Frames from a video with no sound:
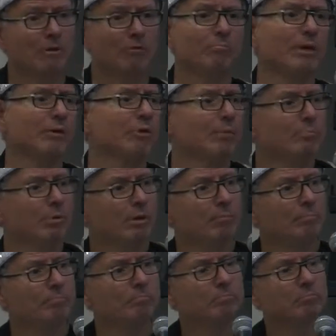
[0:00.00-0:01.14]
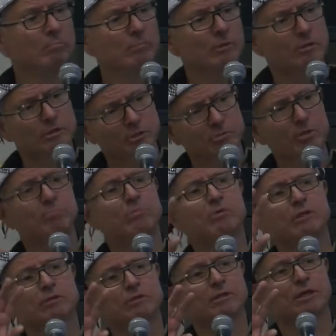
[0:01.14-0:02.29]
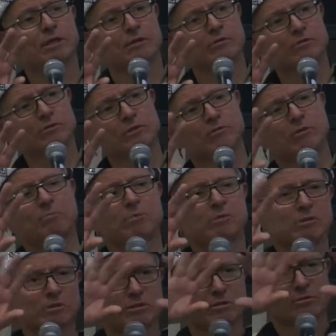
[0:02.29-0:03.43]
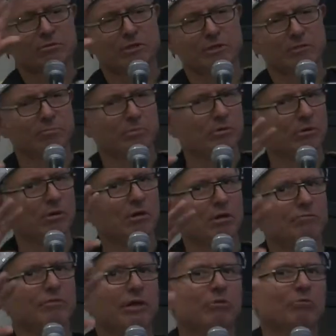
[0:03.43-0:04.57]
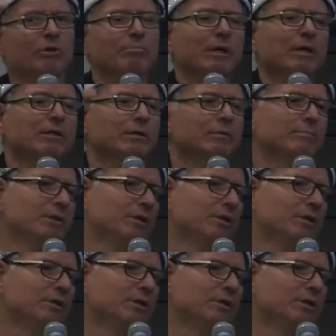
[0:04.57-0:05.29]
of my grandpa, because he represents the elders, he represents the Great Spirit, all of that going back to the